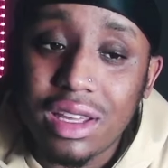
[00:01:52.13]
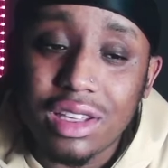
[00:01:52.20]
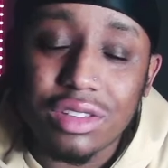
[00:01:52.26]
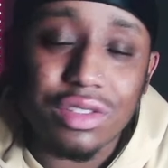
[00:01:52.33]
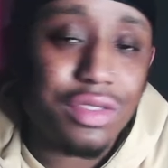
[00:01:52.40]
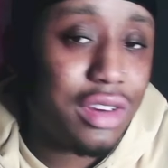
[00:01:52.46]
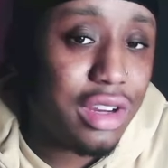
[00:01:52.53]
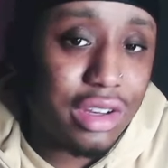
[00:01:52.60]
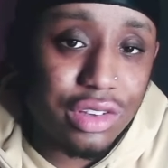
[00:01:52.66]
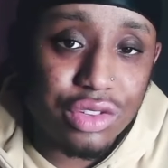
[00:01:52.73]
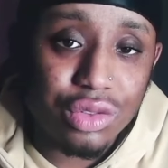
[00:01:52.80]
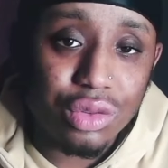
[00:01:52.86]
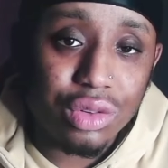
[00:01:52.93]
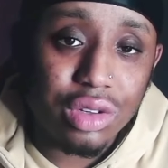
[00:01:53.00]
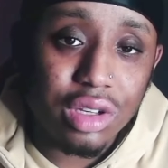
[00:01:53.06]
He's a very good
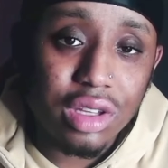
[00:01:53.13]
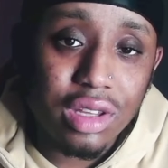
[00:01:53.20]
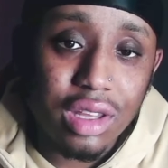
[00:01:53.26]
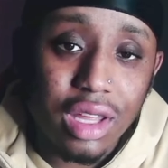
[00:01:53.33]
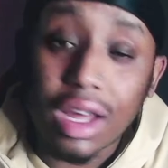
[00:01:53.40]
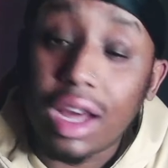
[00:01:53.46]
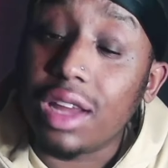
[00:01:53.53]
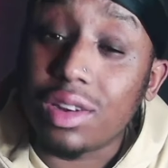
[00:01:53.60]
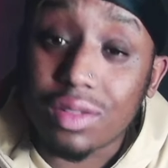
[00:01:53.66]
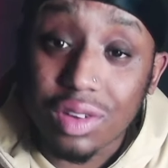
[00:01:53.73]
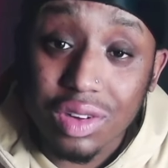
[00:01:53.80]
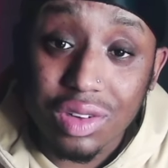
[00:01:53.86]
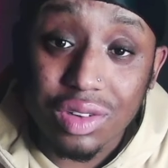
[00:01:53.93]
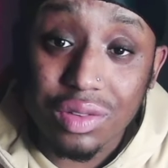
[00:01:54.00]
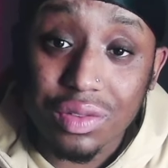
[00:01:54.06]
shooter, an
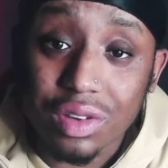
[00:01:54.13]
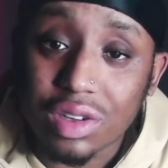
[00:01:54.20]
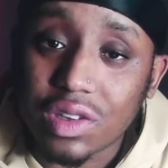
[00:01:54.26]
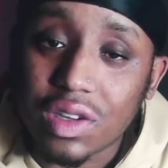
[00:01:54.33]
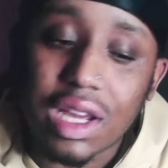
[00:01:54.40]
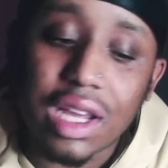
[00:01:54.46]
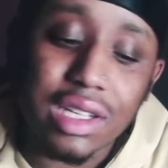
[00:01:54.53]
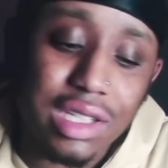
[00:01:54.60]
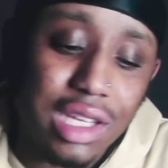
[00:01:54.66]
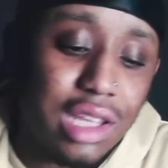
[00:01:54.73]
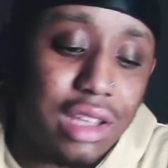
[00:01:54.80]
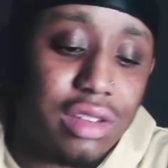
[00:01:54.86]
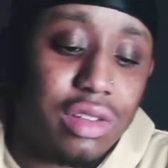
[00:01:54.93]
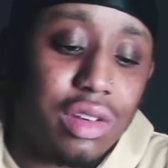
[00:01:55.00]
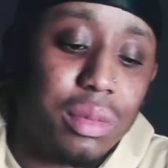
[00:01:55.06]
underrated defender. I think
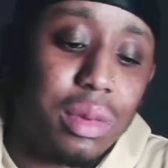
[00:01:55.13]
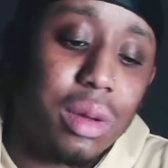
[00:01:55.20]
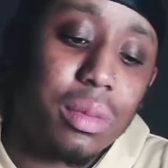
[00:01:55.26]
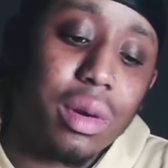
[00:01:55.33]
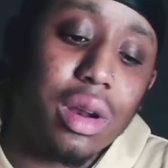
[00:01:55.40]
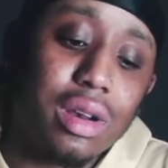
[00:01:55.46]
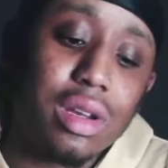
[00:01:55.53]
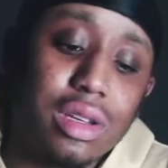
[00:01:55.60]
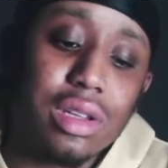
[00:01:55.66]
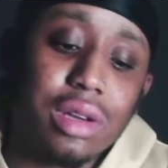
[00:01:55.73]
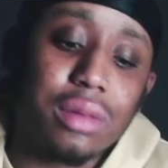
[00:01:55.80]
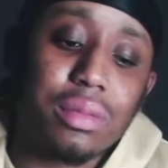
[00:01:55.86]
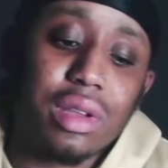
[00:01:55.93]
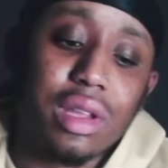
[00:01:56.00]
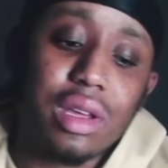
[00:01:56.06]
he's going to be a part of their
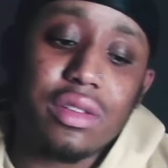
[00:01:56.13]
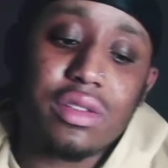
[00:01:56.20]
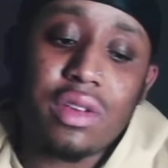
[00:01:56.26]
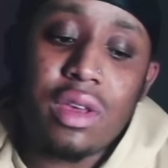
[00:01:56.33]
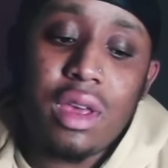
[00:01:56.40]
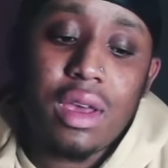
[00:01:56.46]
young plans.